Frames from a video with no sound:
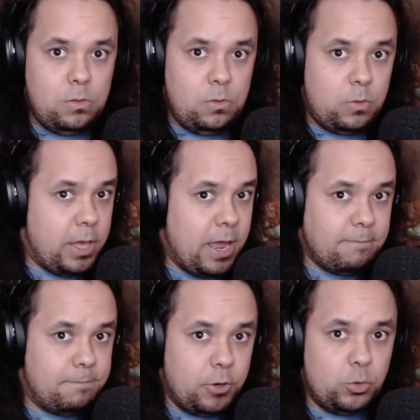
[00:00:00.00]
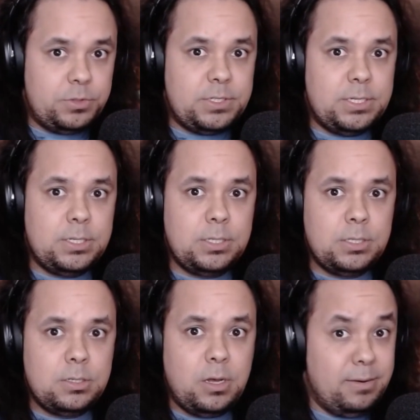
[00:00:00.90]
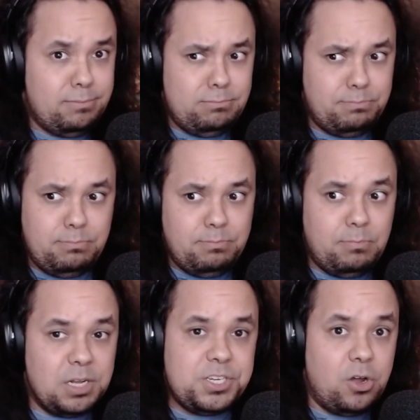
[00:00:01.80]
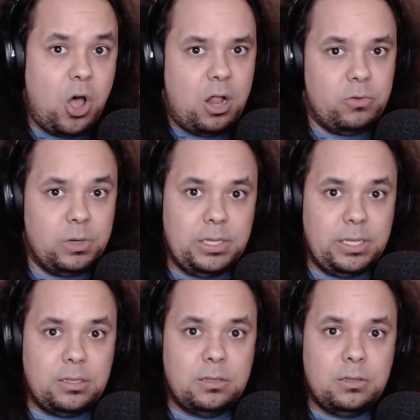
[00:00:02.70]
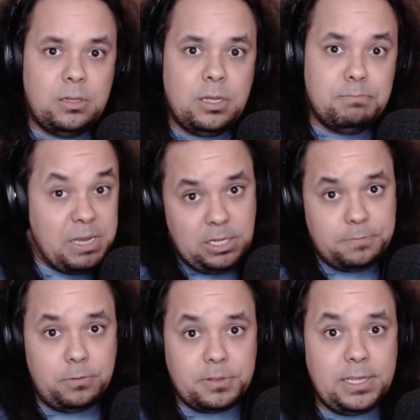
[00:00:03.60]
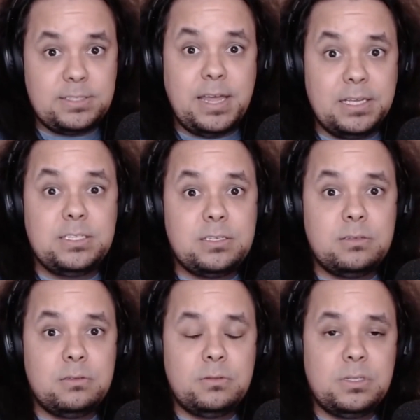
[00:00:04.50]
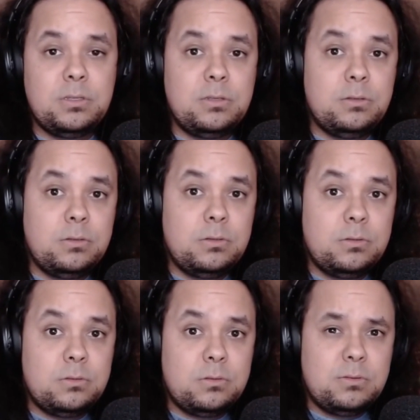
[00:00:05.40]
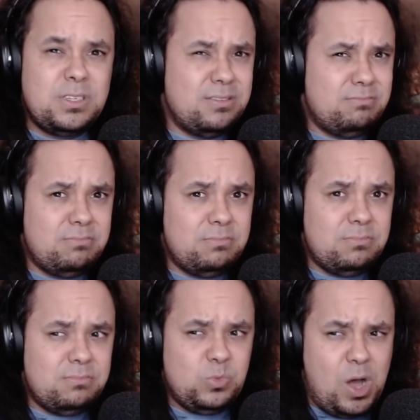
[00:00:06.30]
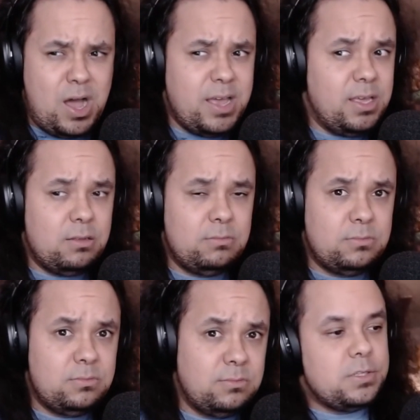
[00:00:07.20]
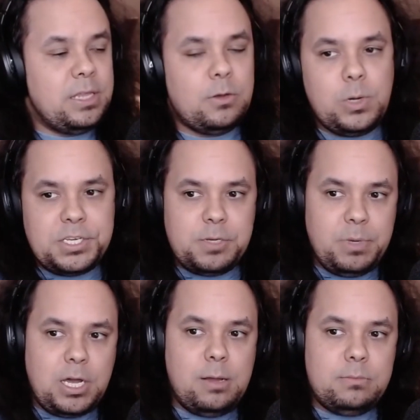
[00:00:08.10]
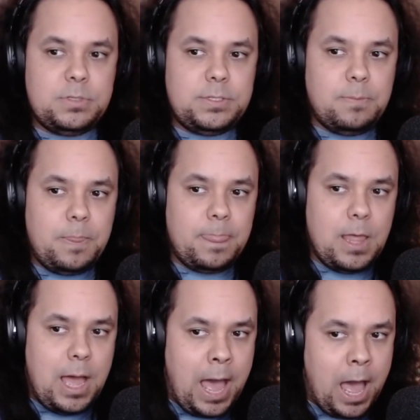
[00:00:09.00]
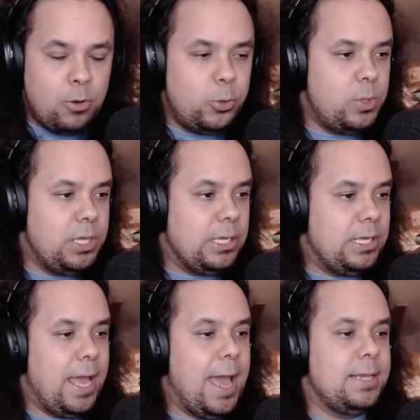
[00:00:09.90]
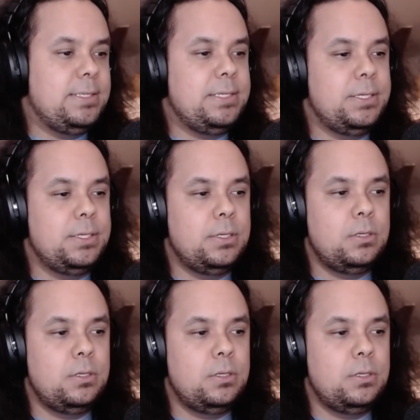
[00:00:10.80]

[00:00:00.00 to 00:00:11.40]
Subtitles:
You can't vote on much at all, really. Meaningful things, that is. And why? So then the question becomes, how do we get